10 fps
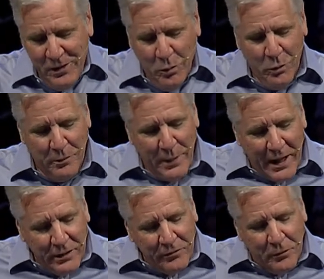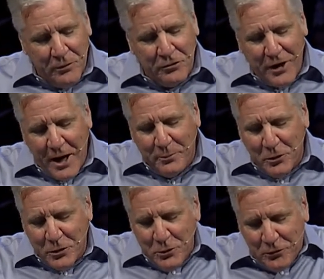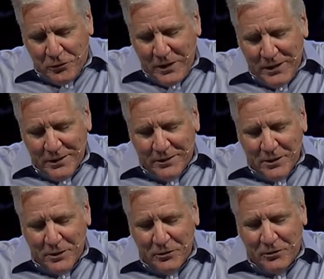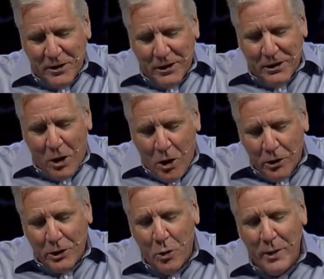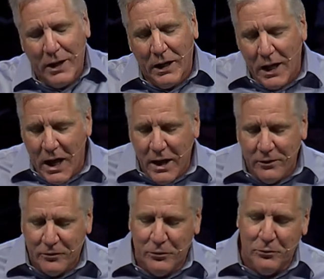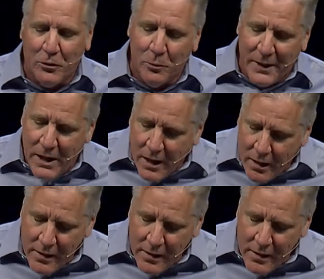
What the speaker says: Well, in the balance of the chapter, you see that there is still an ongoing alliance to Tobiah.